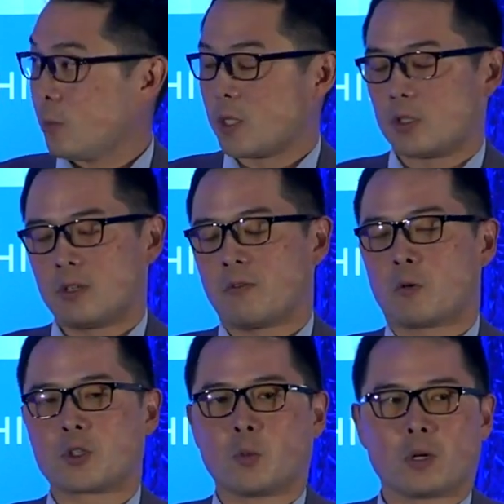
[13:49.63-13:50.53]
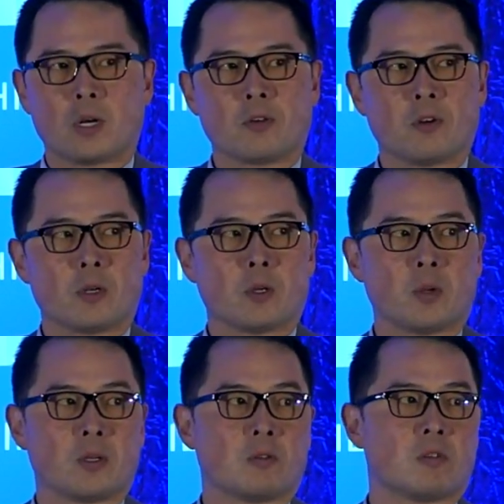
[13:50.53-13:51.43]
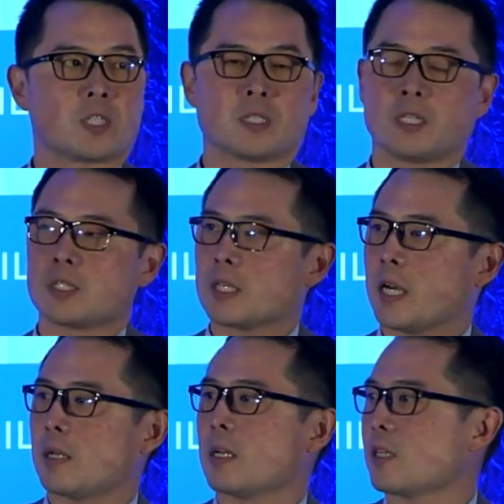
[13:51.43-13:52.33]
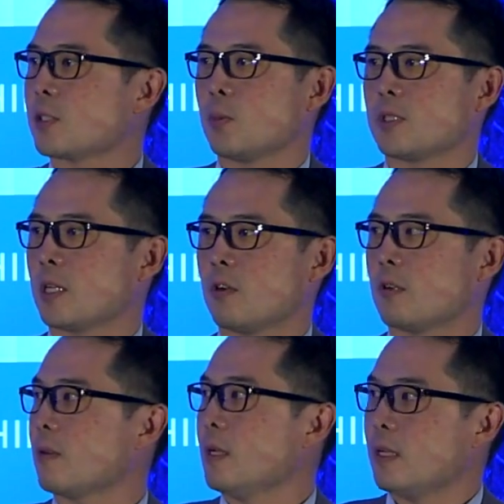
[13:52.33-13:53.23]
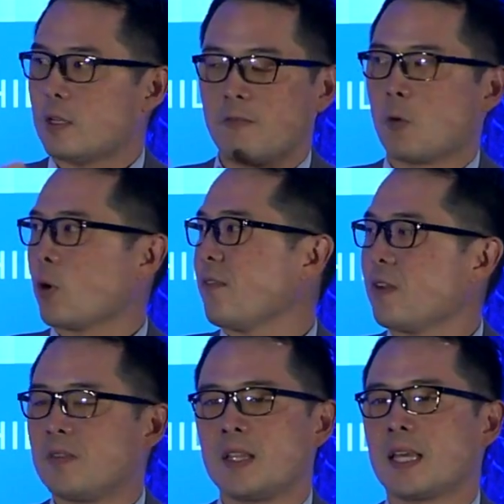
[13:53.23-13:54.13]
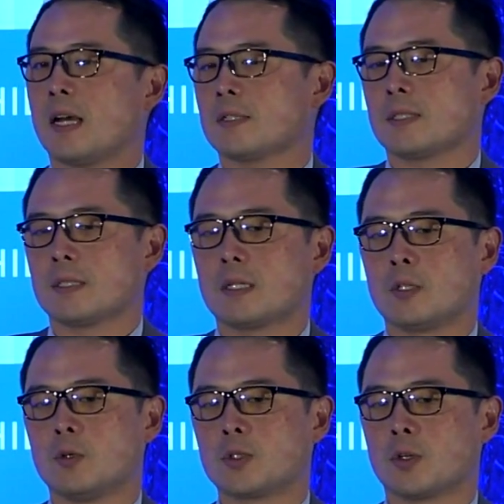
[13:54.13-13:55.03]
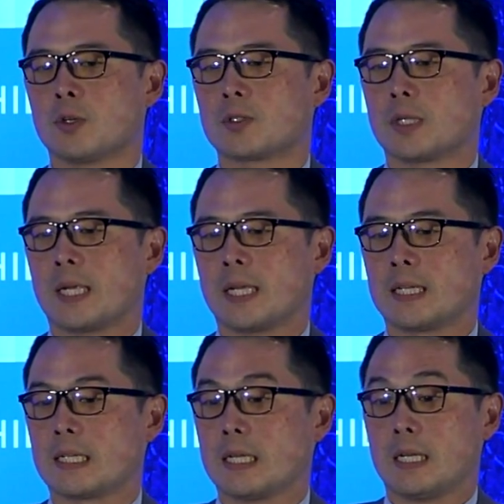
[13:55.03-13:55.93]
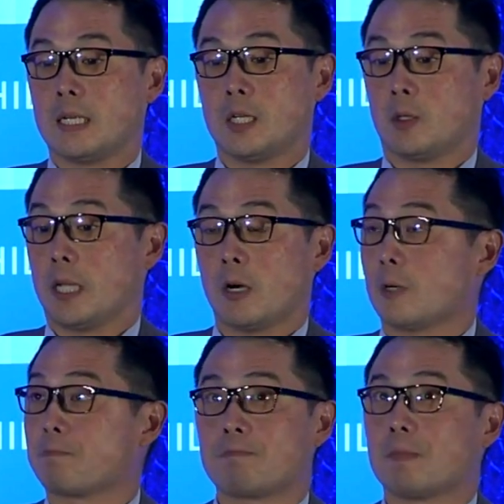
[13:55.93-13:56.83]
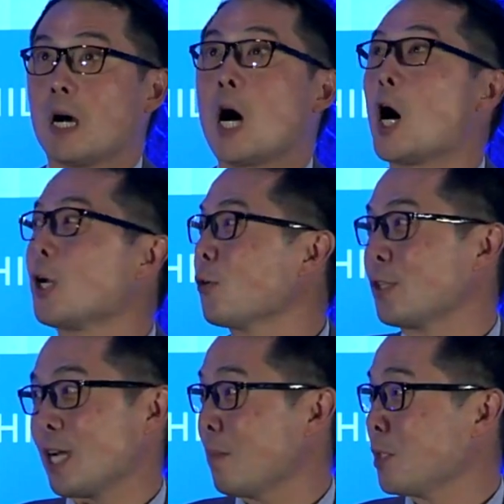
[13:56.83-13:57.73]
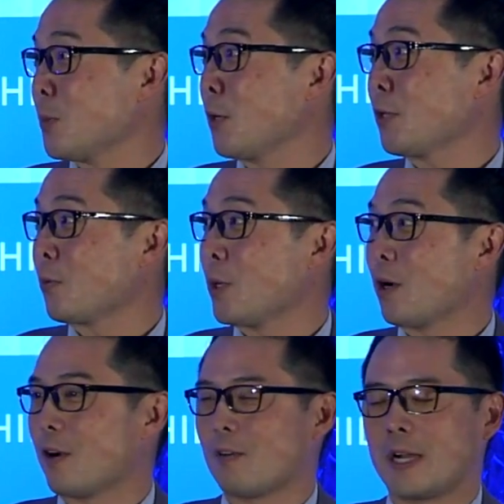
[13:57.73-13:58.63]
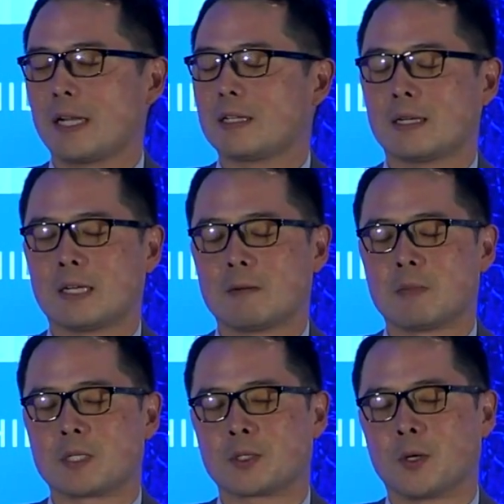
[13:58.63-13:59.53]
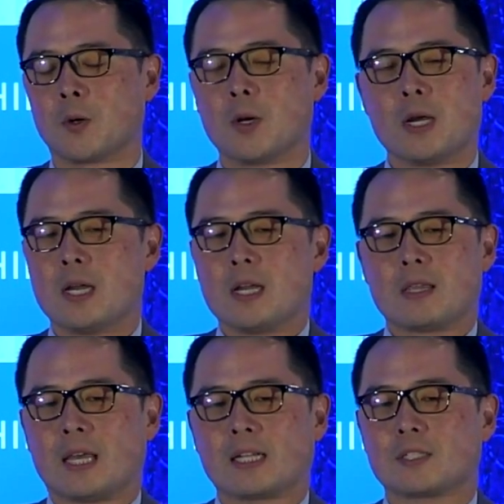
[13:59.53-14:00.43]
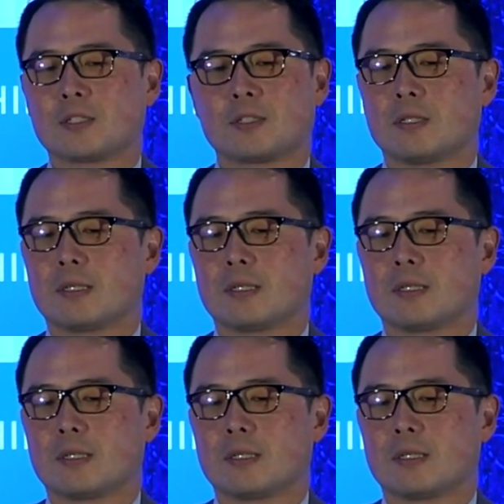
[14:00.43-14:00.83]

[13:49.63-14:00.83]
mentioned the Fortune 100. We recently signed customers that are 40, 50,000 users, and they are 100 times bigger than we are, right? And so that's